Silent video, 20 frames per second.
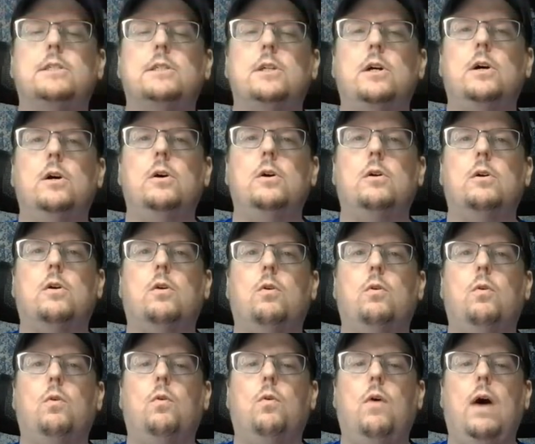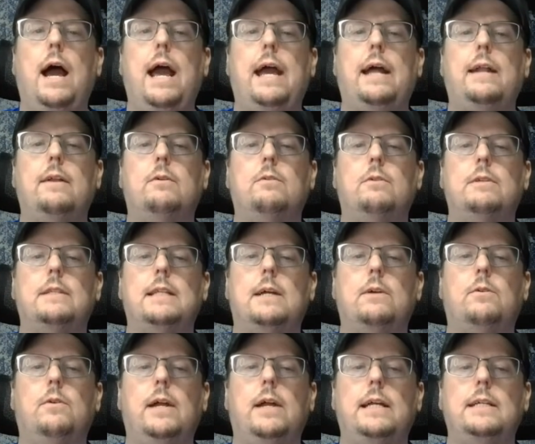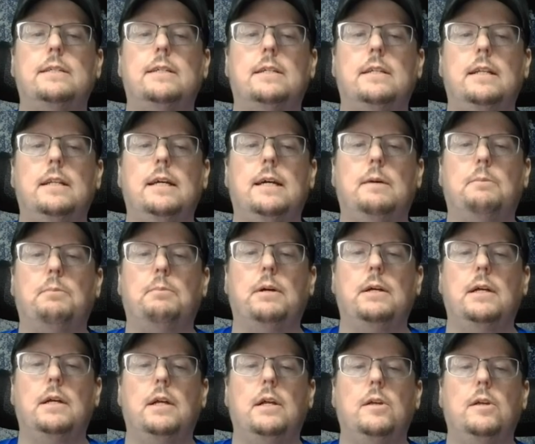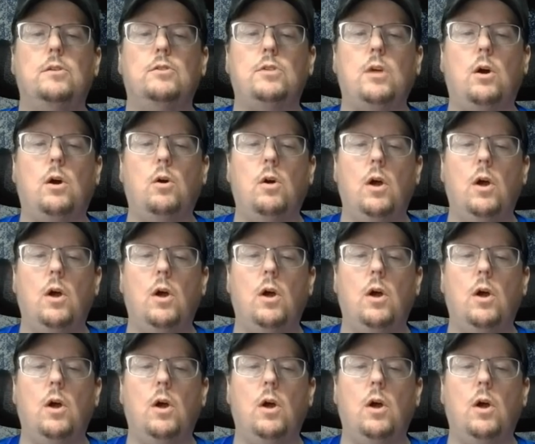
so quiet with that raised lip. So